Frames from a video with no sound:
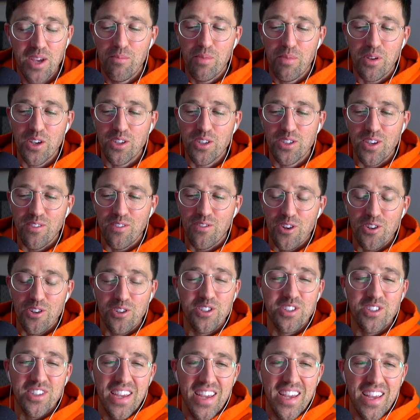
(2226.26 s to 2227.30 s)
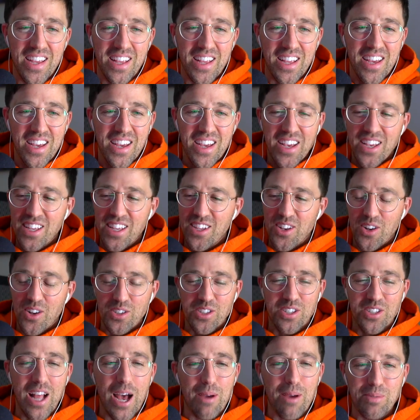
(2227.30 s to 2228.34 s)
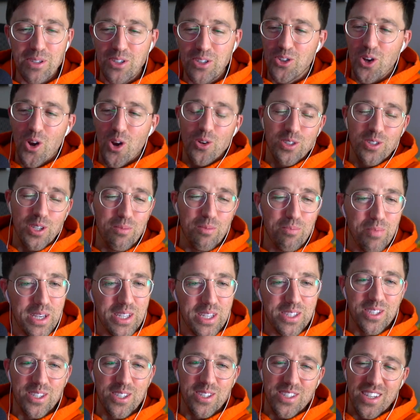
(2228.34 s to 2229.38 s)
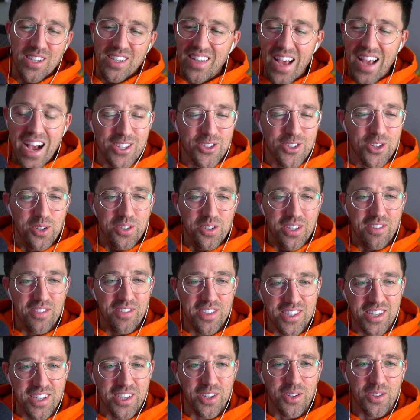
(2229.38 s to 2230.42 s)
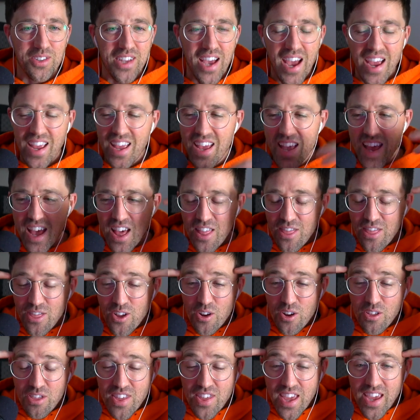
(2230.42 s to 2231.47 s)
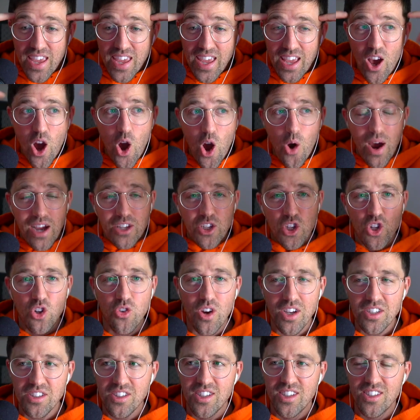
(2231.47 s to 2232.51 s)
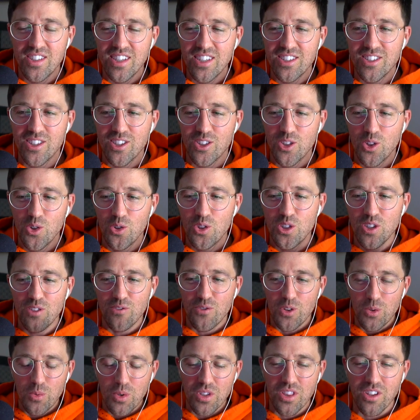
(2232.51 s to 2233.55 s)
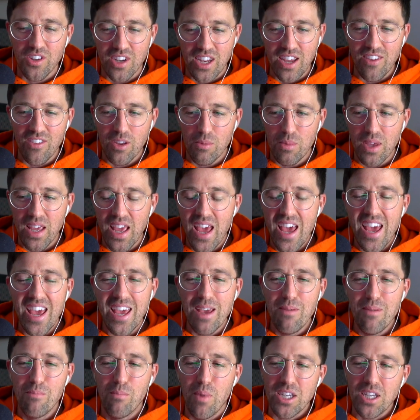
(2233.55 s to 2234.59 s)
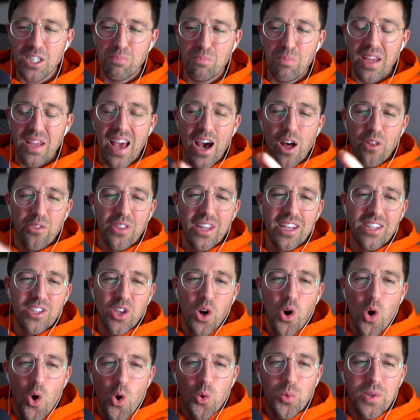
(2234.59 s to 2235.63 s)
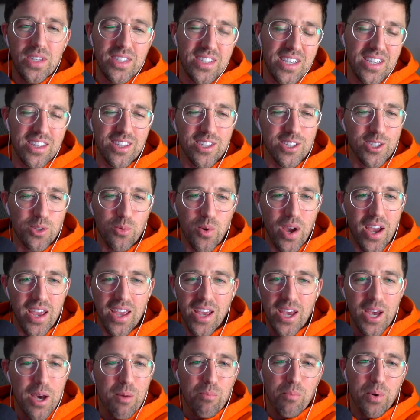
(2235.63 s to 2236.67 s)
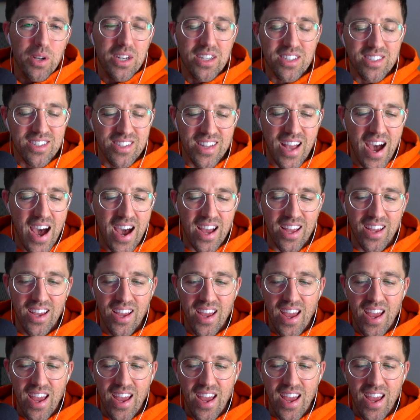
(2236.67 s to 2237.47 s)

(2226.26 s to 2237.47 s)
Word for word: because if they're seeing you know sloppy joes and pizzas and nachos every single day they're thinking oh i trust this institution for what they're giving me it must be healthy to always eat this way but it's not